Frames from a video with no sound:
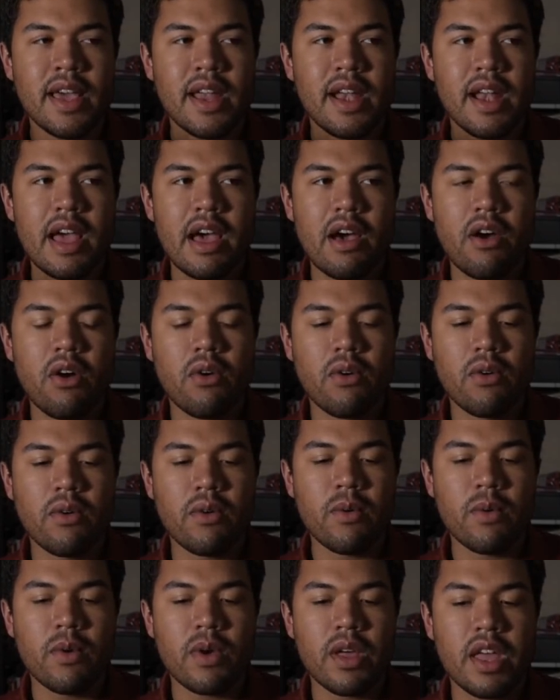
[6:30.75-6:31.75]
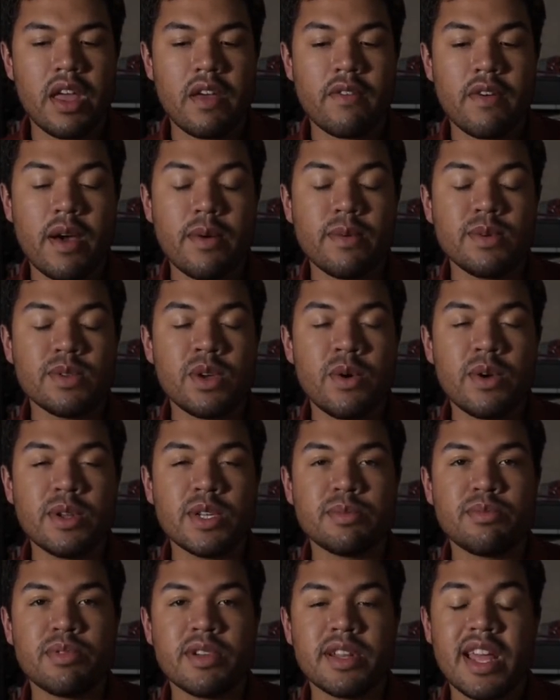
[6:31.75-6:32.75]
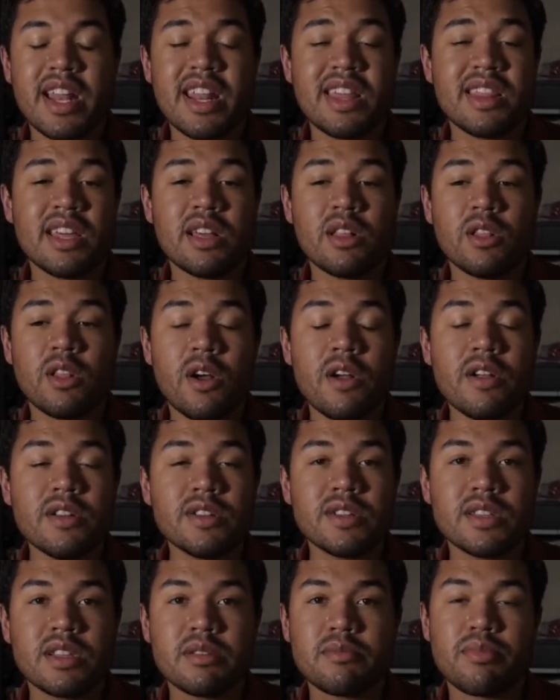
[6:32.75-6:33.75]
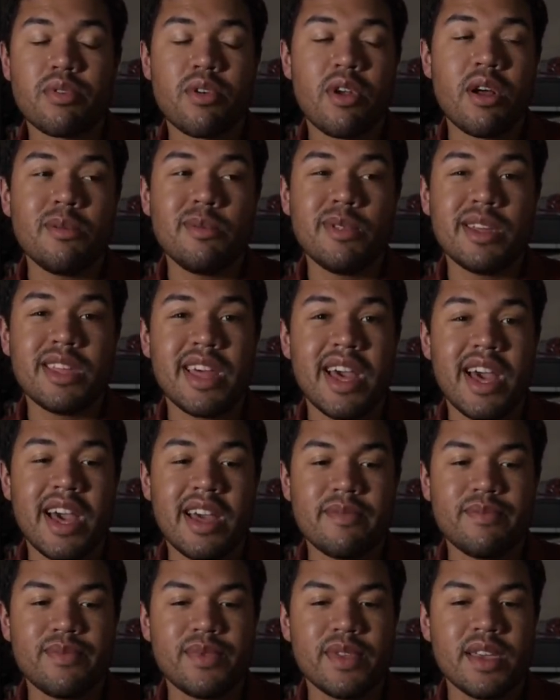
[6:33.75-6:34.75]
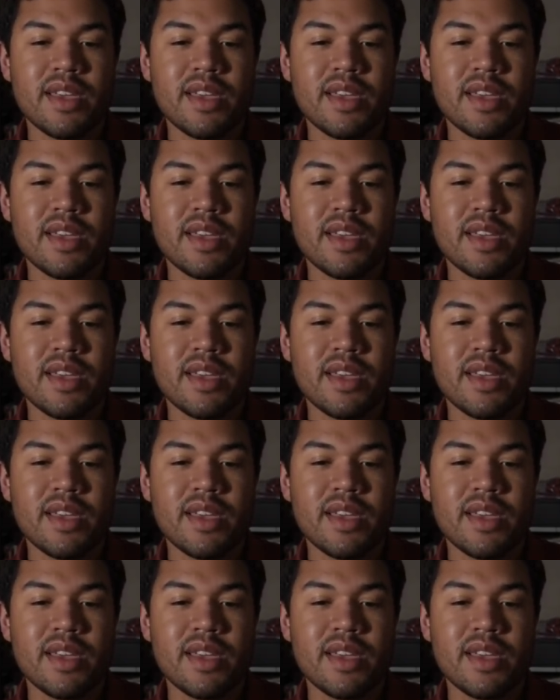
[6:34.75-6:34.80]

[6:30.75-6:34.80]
Now, if I was going to print anything larger than probably that